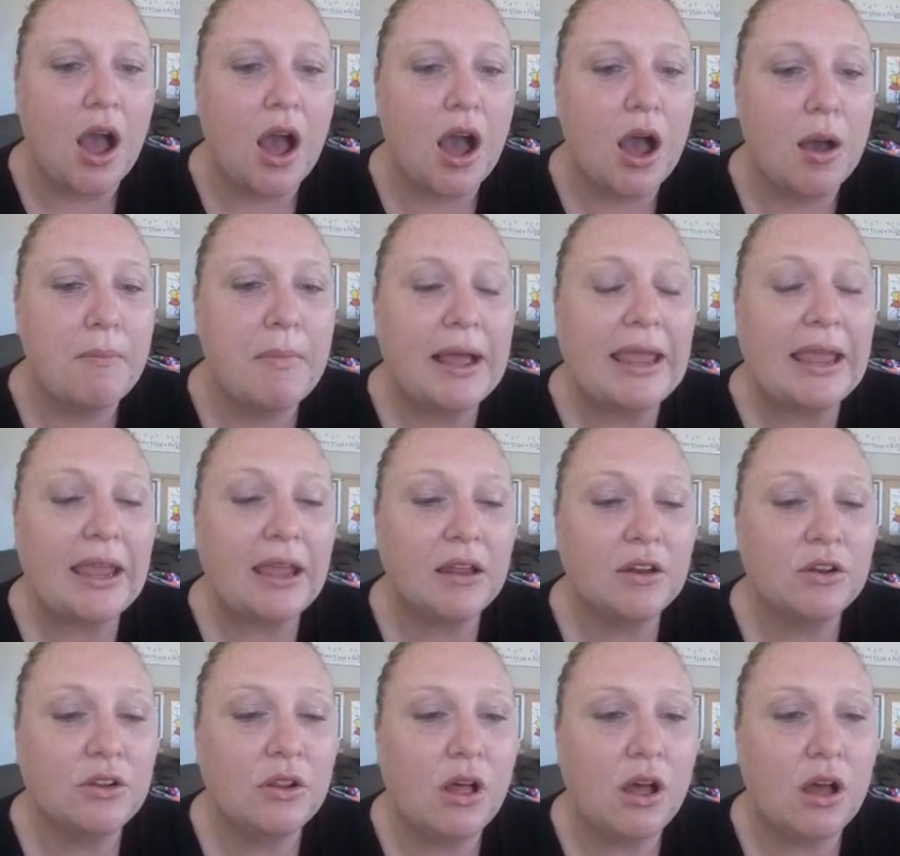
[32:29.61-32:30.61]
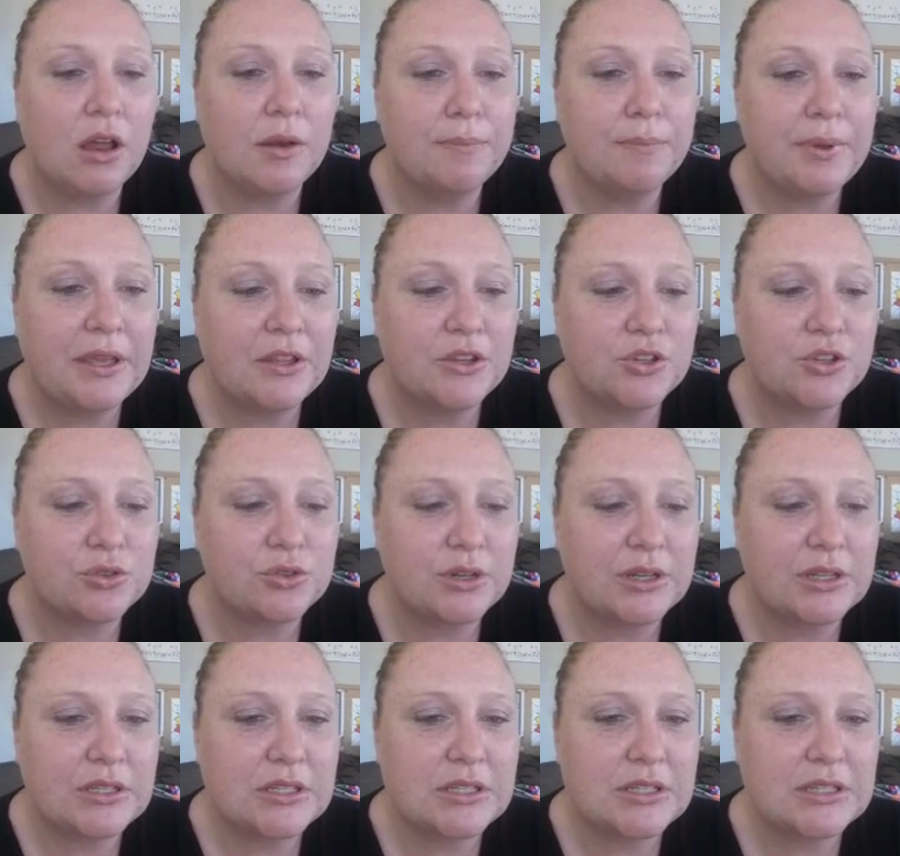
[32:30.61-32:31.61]
My handle on
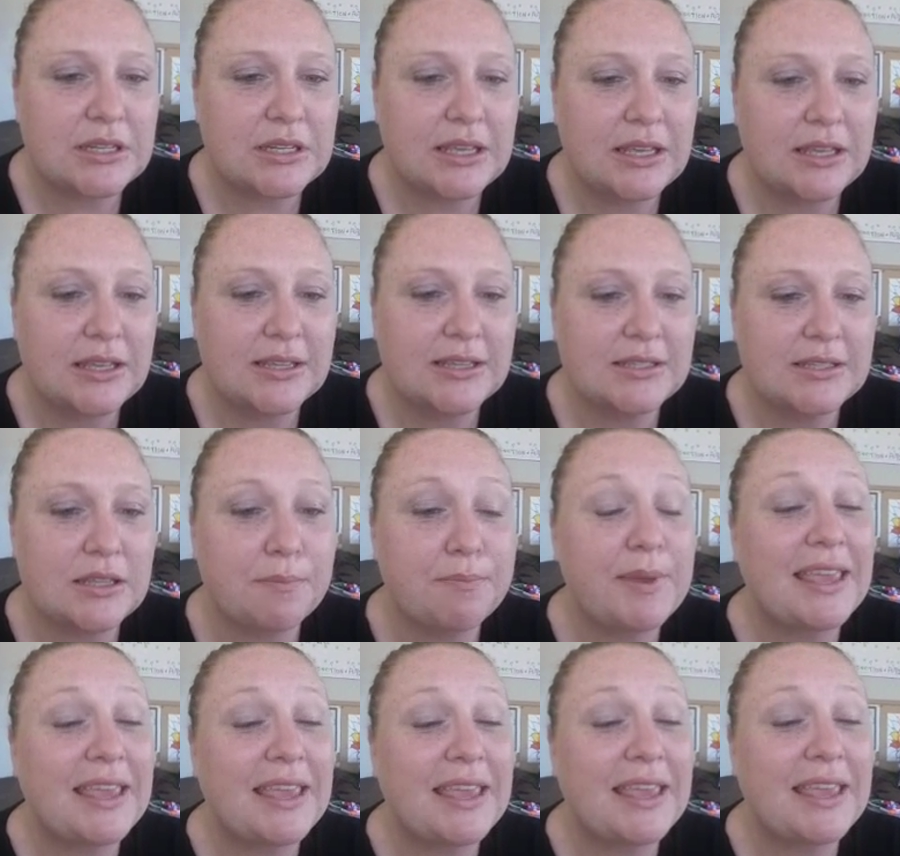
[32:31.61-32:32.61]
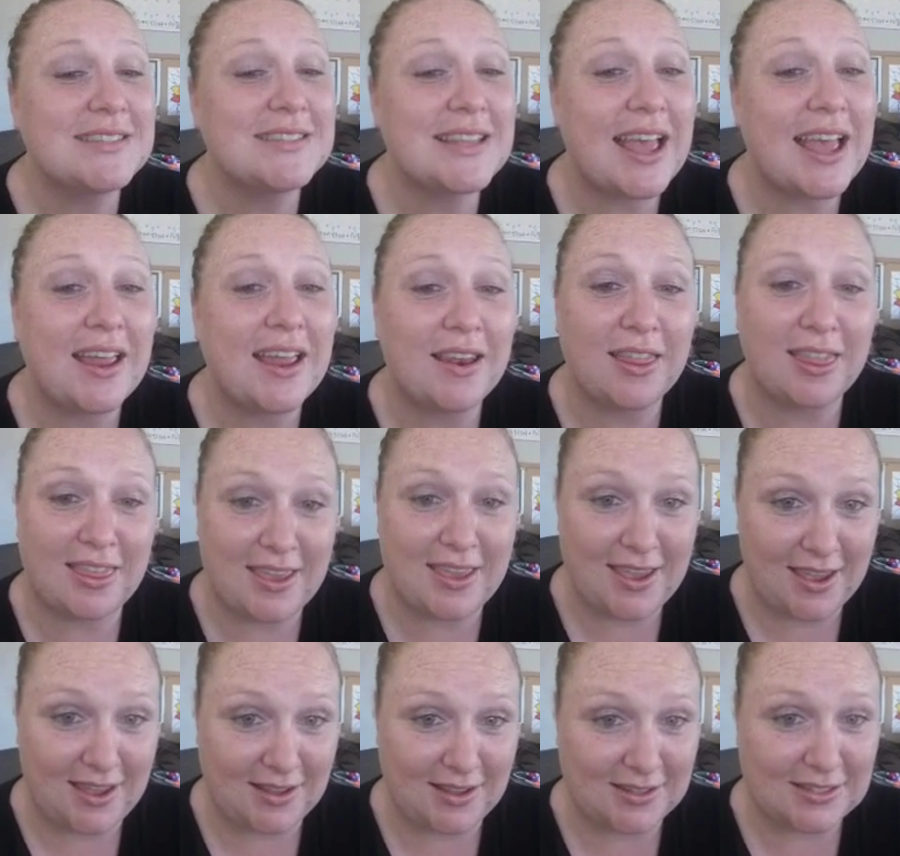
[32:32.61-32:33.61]
Pinterest is Pins and
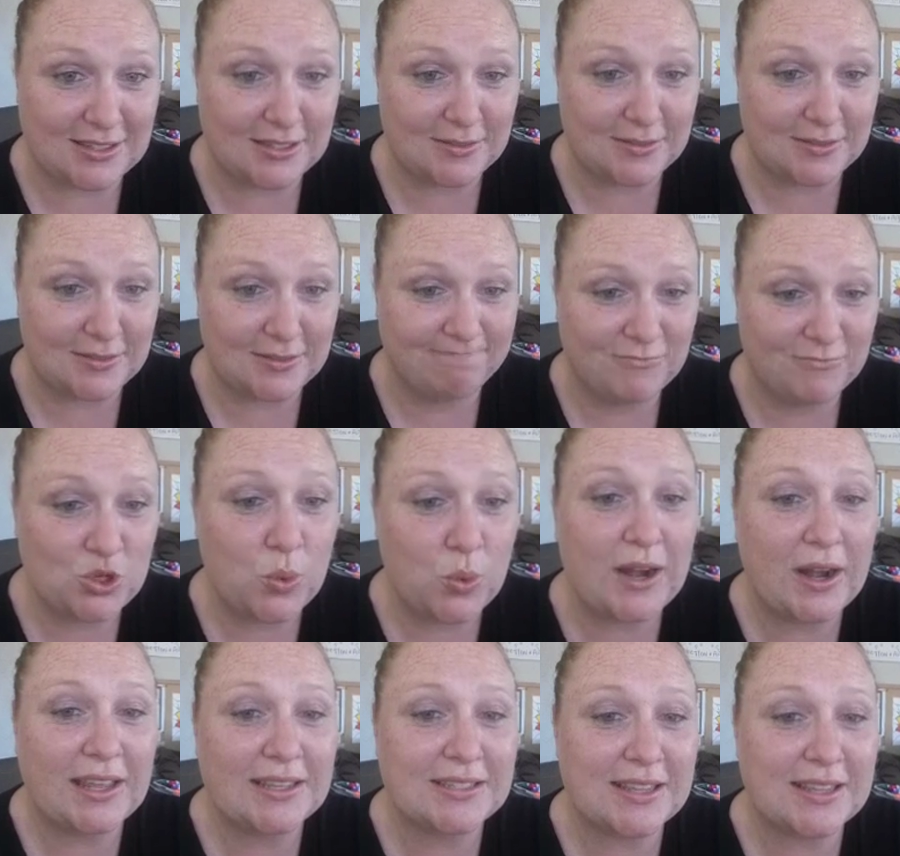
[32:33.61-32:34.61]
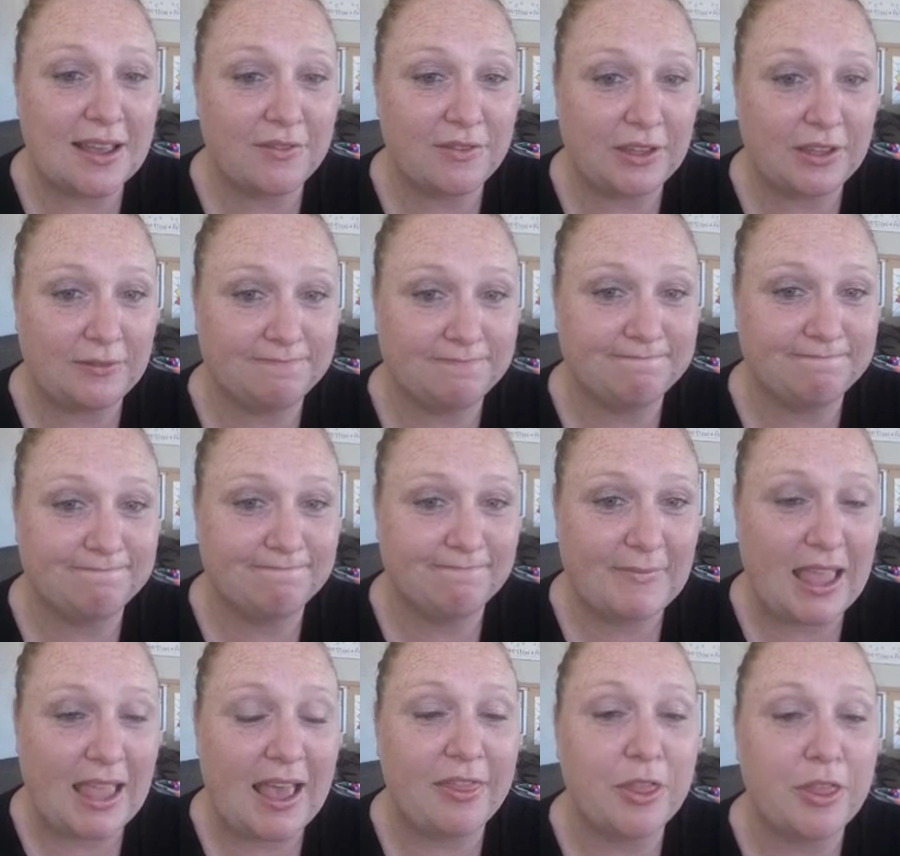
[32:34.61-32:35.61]
Things 27,
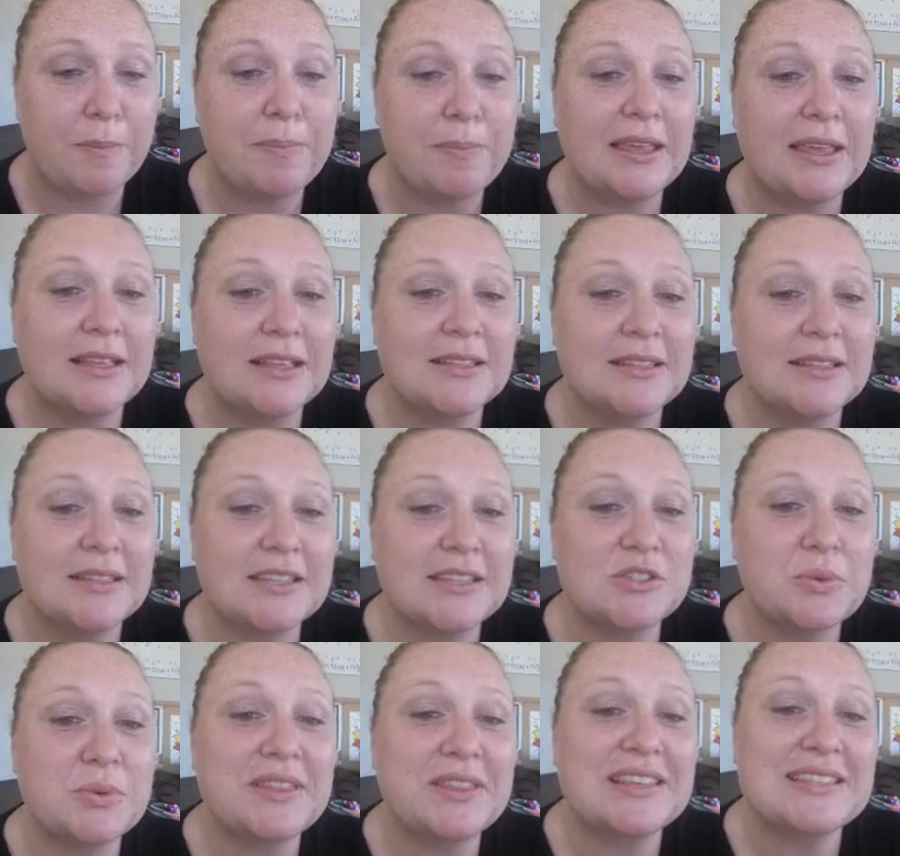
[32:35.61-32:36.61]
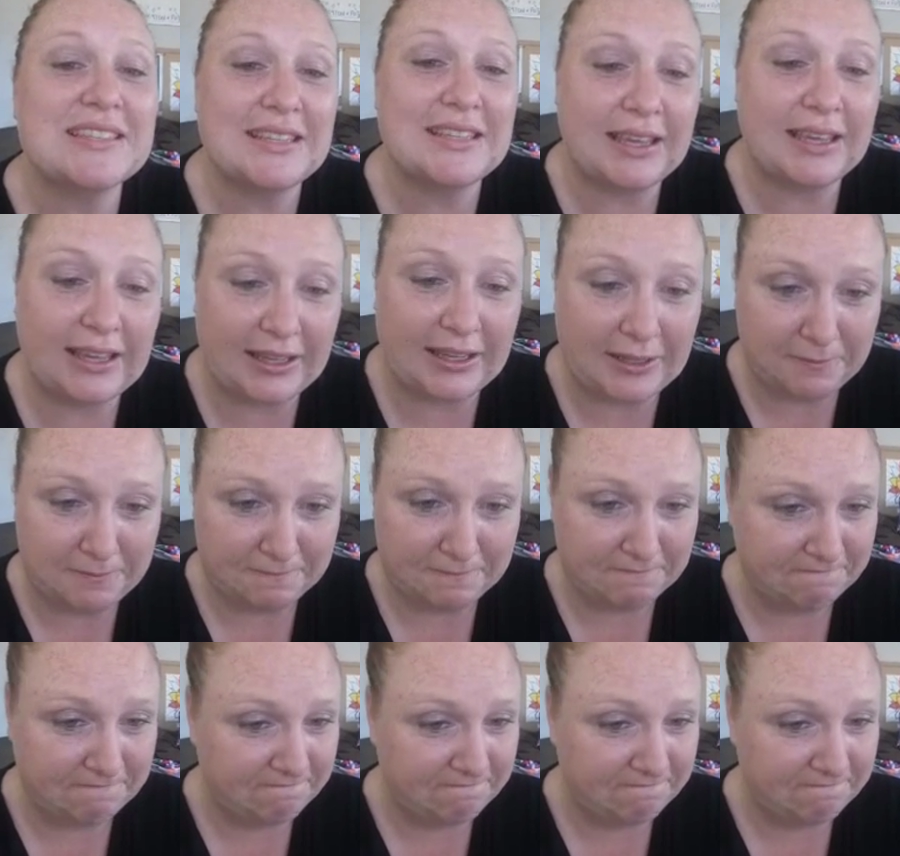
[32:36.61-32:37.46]
and the pins is with a Z.